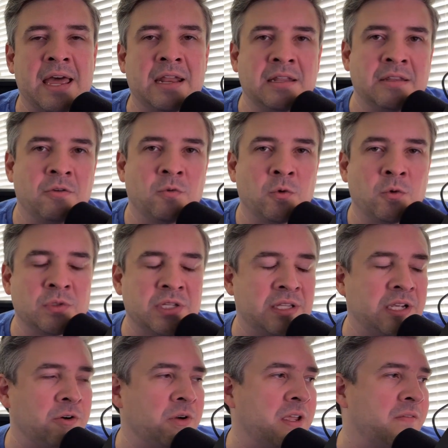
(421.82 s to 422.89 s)
that and the roles that
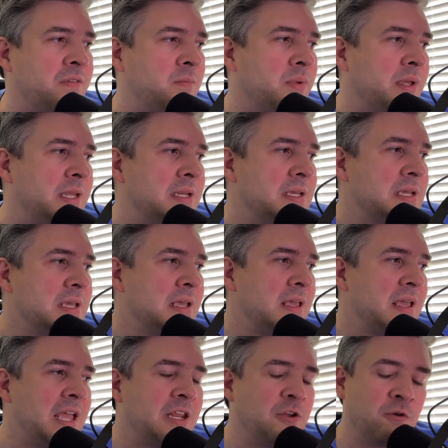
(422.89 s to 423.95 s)
they were given. But
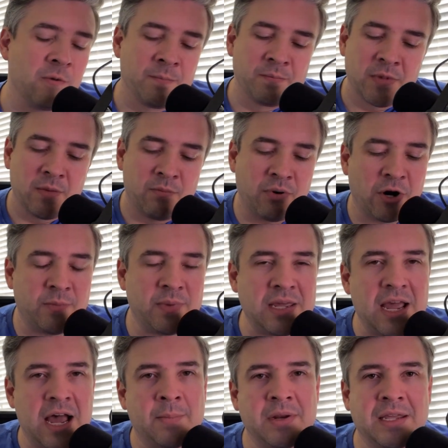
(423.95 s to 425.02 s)
anyway,
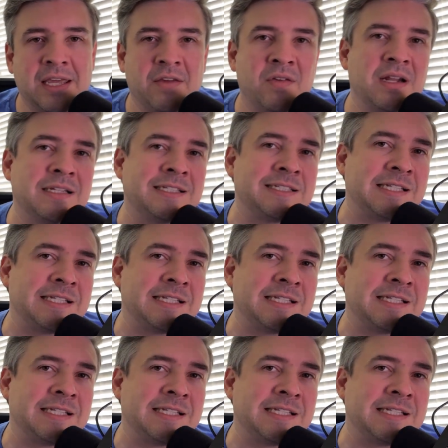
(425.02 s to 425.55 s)
Barbie, I'm gonna give it a